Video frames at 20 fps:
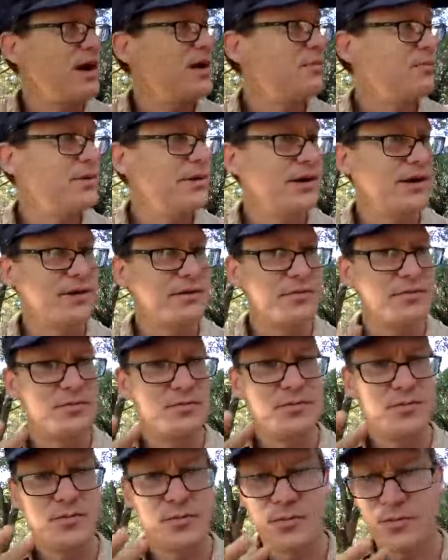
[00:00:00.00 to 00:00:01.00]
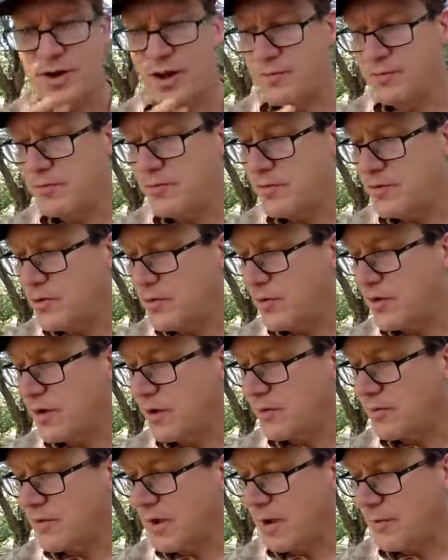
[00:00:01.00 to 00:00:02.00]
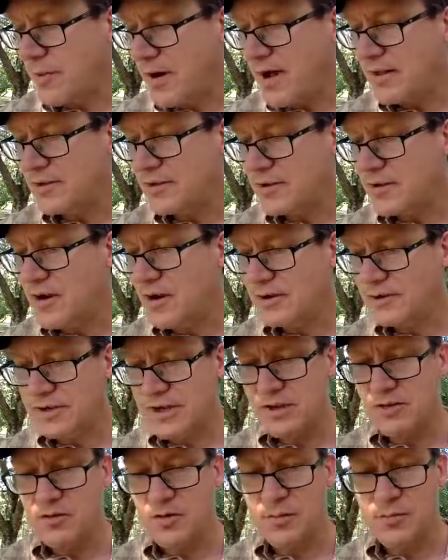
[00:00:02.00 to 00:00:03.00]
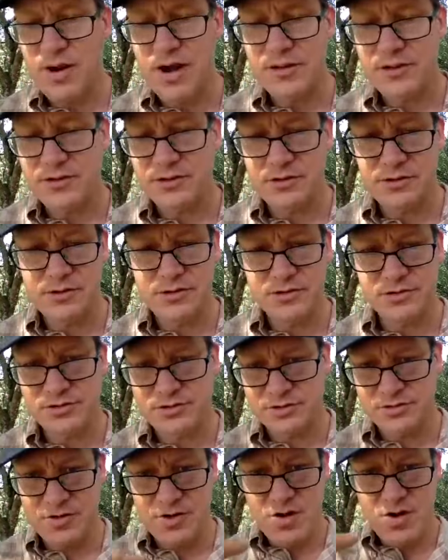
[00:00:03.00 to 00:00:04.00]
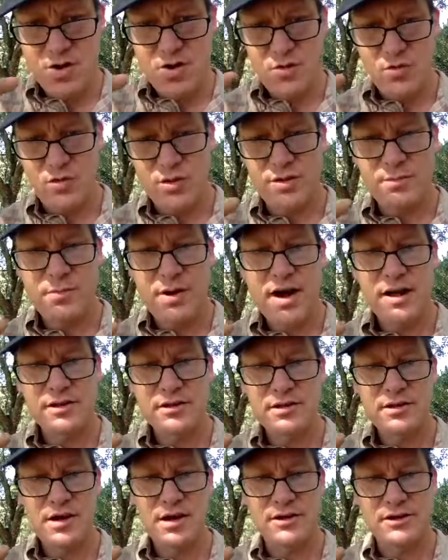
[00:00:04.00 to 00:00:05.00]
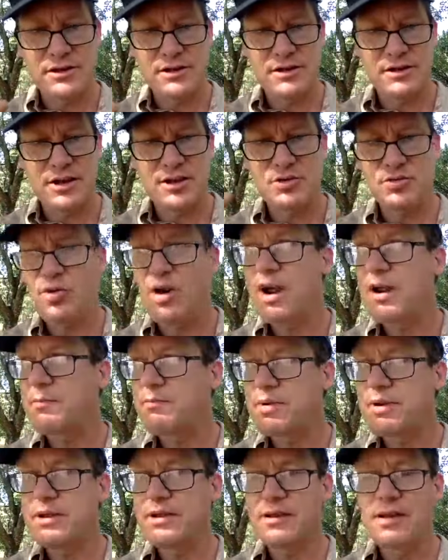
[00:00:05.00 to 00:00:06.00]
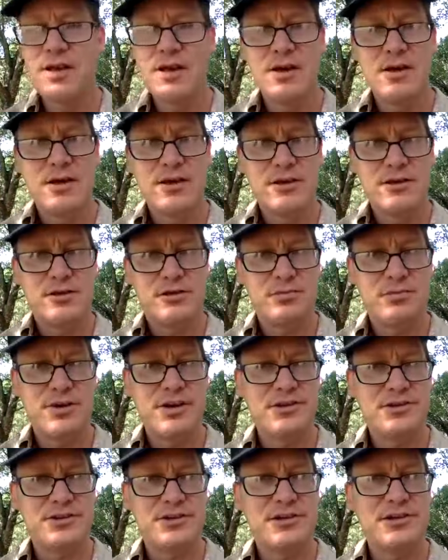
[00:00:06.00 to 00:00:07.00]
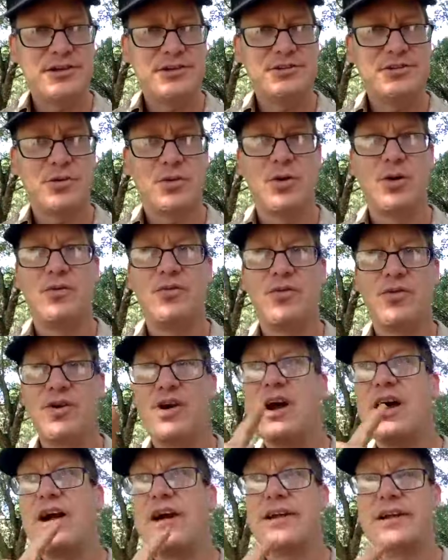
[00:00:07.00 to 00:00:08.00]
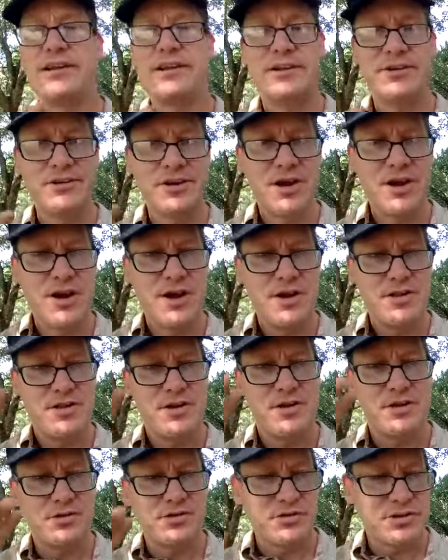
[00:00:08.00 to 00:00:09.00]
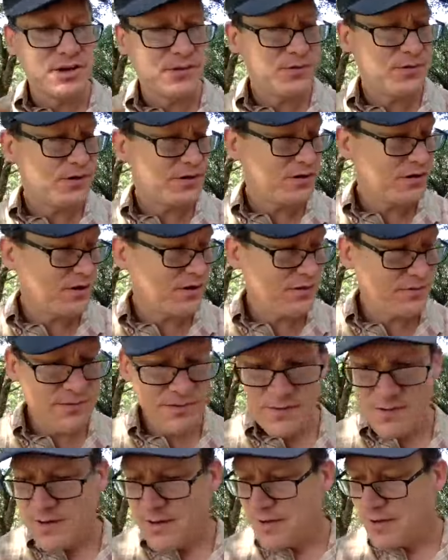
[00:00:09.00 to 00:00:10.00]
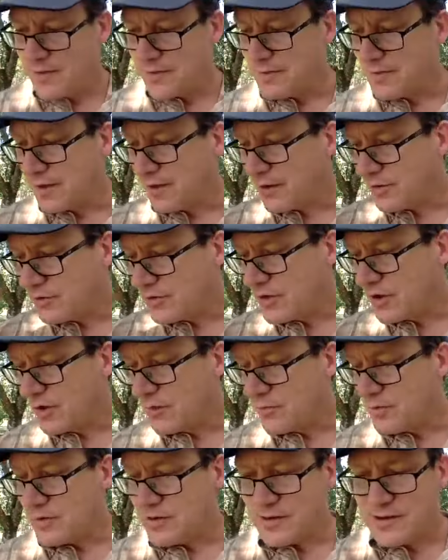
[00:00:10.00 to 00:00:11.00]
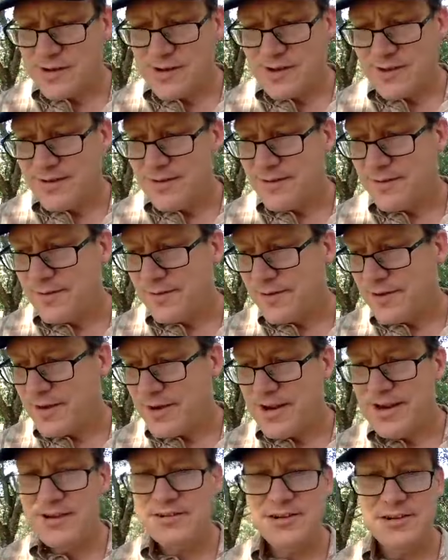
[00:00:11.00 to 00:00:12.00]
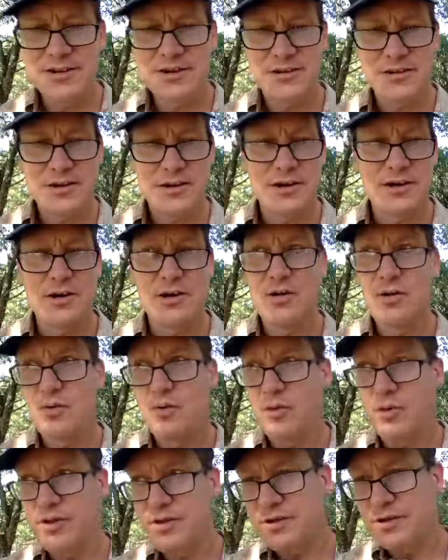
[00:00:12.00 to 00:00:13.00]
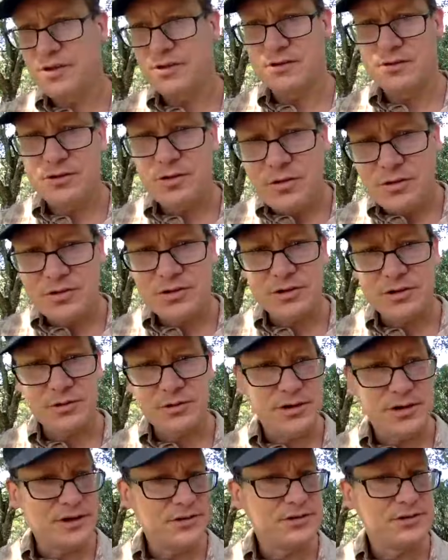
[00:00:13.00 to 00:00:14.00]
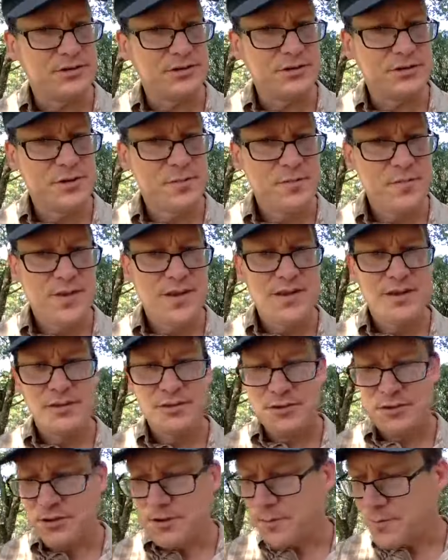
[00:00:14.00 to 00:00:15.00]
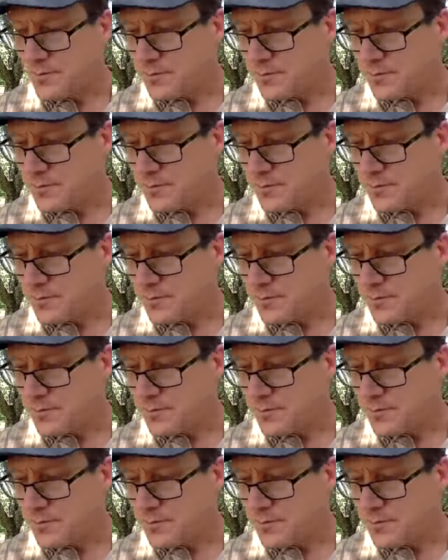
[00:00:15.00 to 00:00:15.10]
to pick, when I'm doing a pollen cocktail or a pollen dilution with a pollen cocktail, I try to pick species or varieties that are different enough that it's going to be easy to tell within 2 generations. So